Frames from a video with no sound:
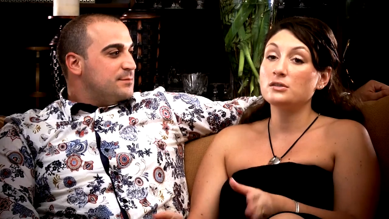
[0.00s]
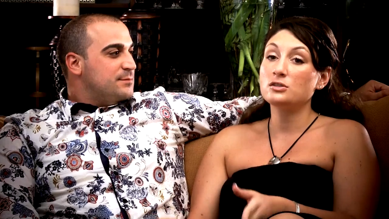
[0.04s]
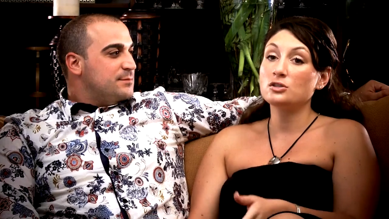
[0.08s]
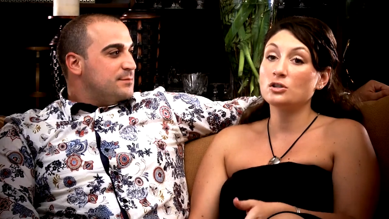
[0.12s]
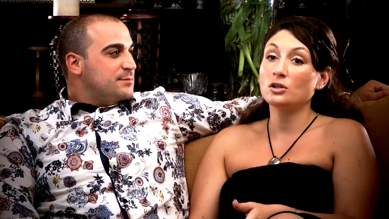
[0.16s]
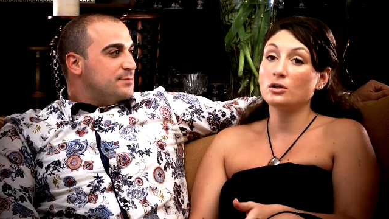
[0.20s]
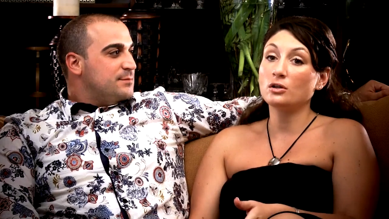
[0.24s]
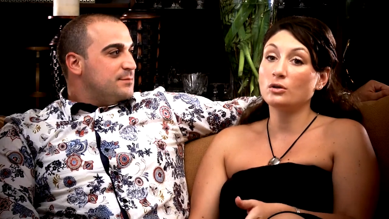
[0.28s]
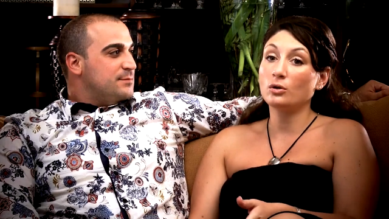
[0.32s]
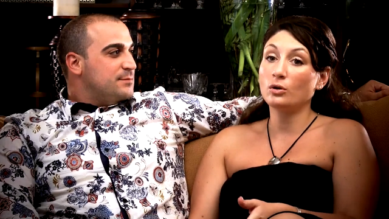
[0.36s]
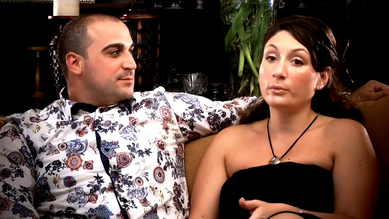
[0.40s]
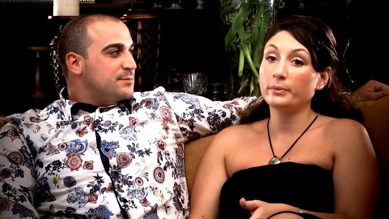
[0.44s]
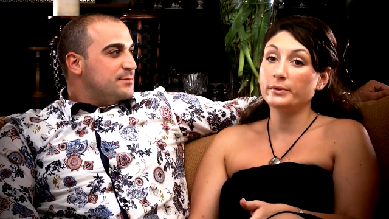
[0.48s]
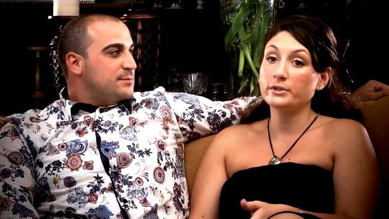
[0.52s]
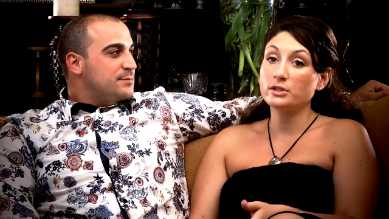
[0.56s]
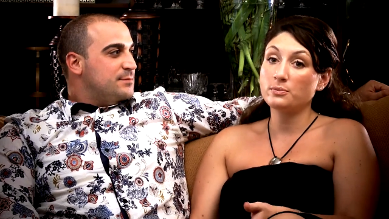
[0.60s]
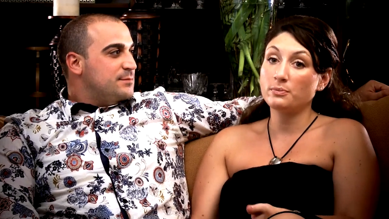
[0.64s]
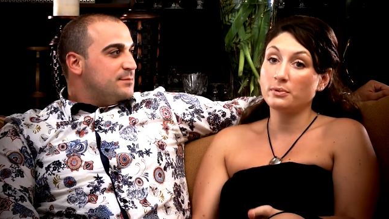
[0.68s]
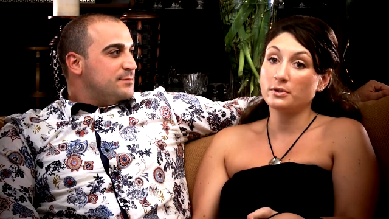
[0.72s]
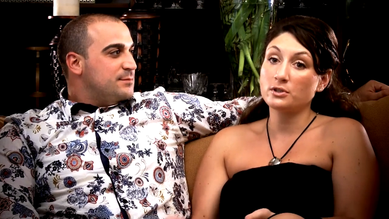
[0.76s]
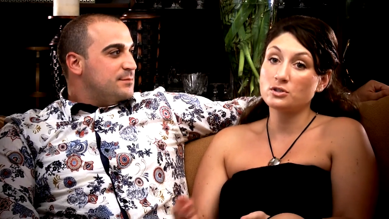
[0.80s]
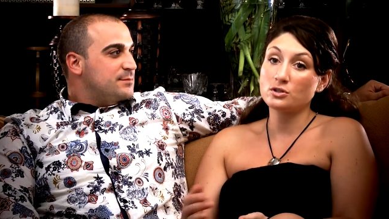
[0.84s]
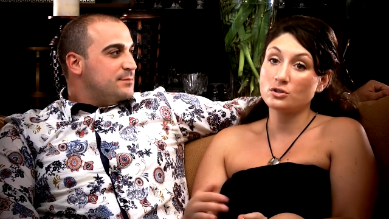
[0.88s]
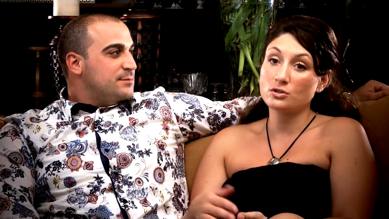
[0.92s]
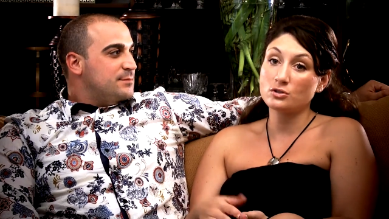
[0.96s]
Speaker 1: took a whole bunch of
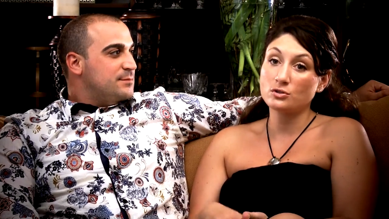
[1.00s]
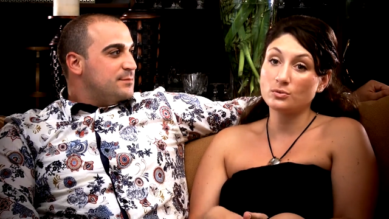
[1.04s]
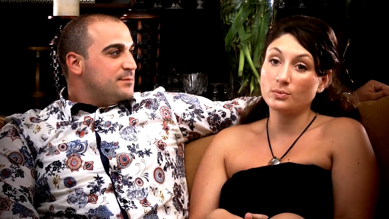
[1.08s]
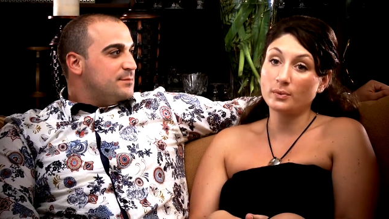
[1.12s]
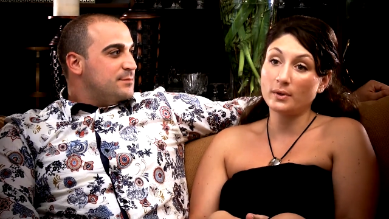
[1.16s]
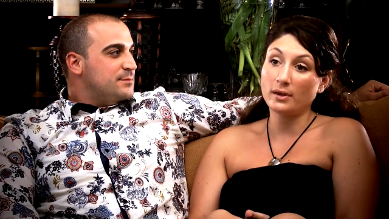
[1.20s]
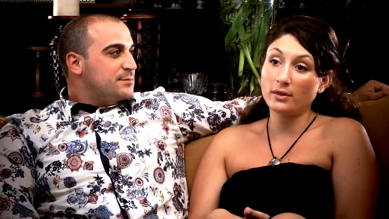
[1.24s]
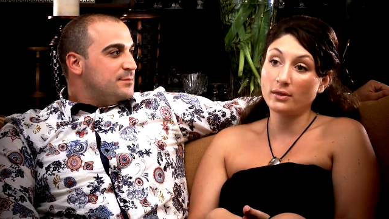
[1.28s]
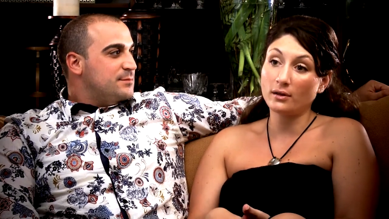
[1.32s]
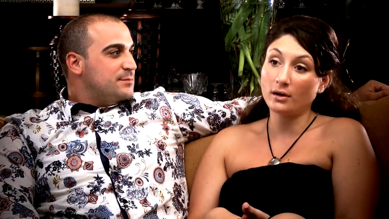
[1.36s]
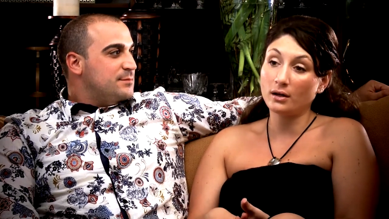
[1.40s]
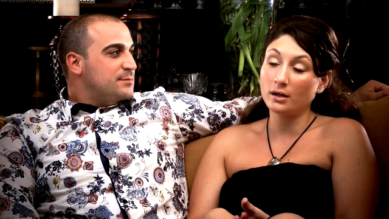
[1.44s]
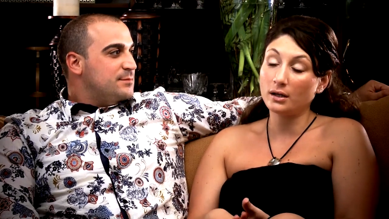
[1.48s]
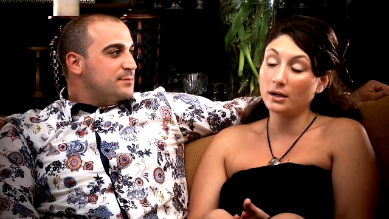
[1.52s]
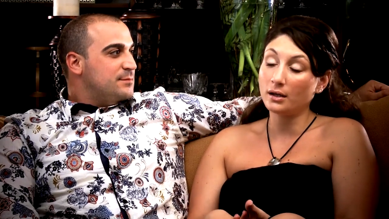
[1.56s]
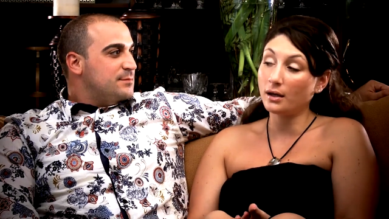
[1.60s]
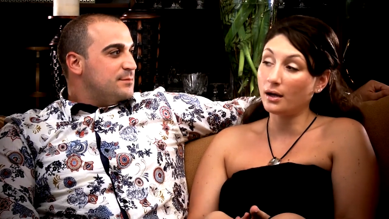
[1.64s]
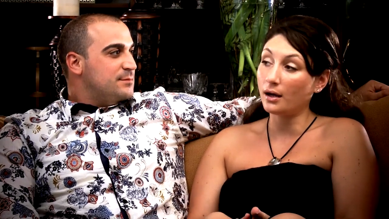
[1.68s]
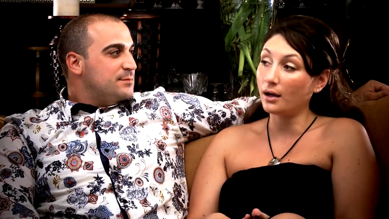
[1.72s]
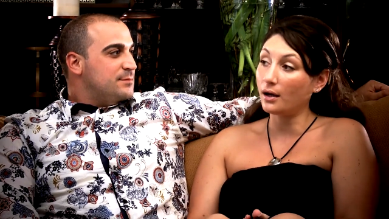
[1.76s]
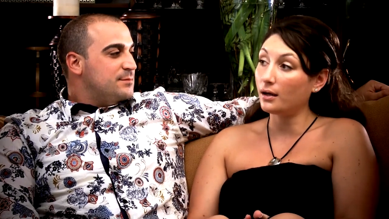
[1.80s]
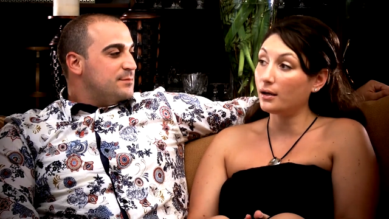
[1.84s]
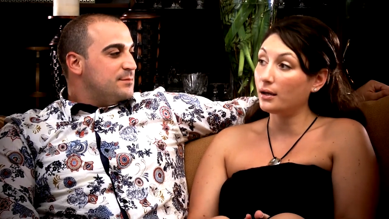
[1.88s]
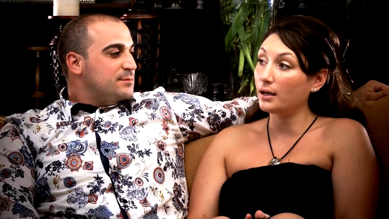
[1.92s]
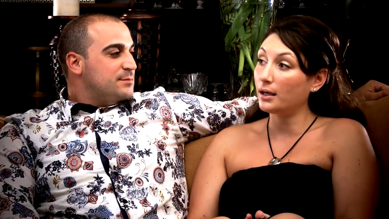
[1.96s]
pictures with
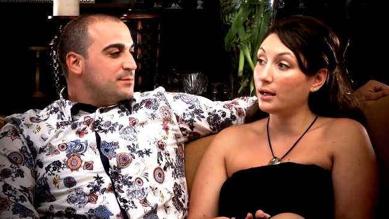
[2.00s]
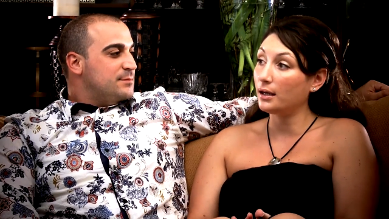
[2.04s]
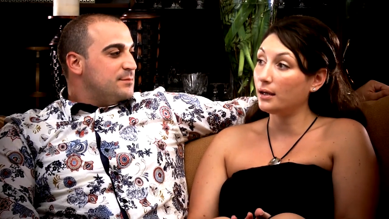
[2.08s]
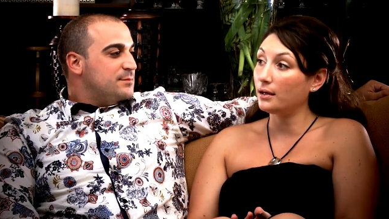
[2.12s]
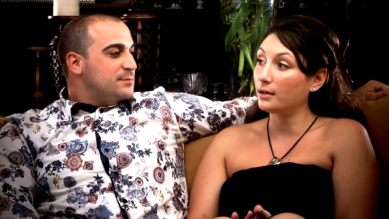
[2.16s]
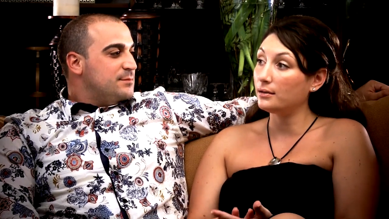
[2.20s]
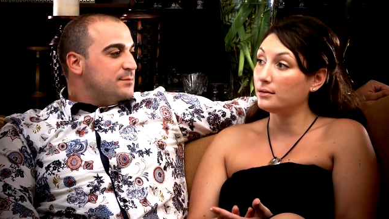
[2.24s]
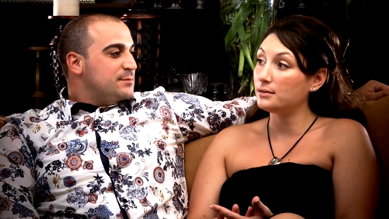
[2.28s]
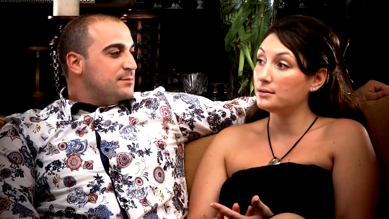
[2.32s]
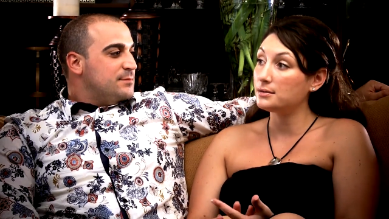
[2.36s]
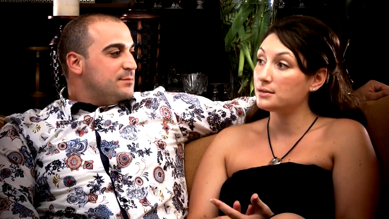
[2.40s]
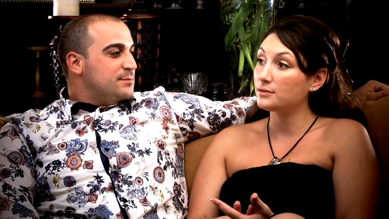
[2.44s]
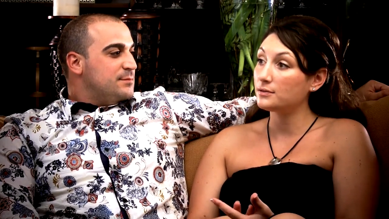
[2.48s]
Annika and